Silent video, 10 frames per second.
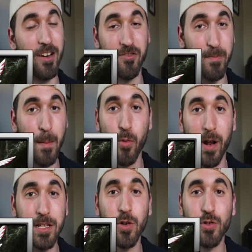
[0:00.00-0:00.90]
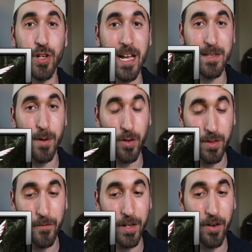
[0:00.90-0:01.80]
And remember what I told you guys about
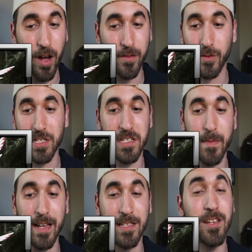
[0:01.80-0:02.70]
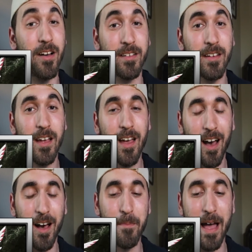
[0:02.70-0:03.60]
the Vigoroth versus Magneton
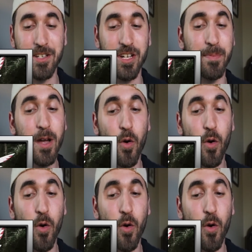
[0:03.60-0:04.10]
matchup?